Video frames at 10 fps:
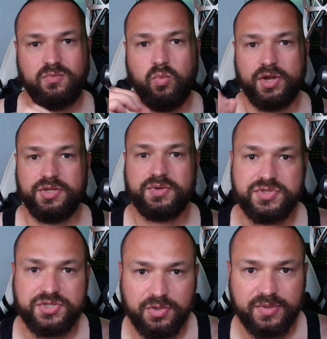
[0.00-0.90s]
what you
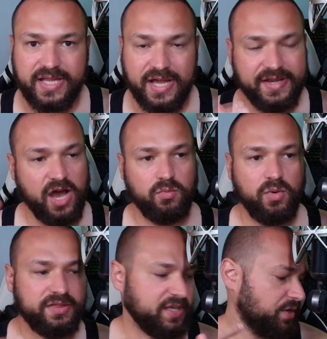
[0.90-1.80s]
can do with that. Now,
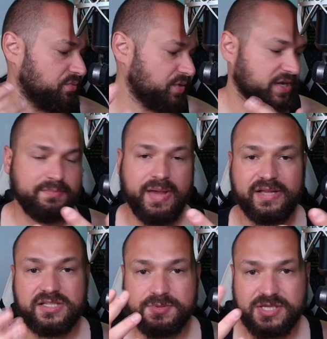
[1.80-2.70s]
one thing I would
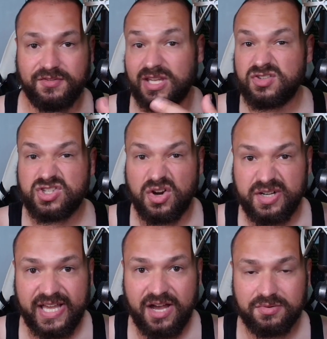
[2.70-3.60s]
recommend, specifically if you're
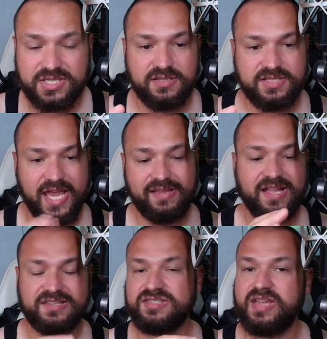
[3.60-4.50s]
starting out, take
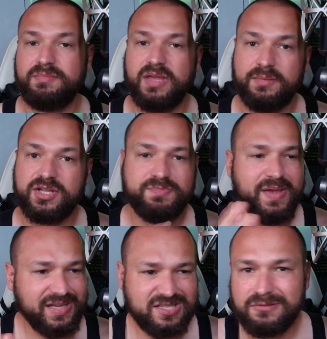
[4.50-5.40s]
that same image,
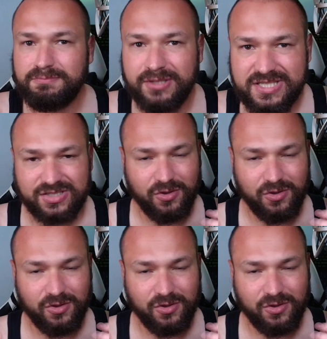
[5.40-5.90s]
make it simplistic.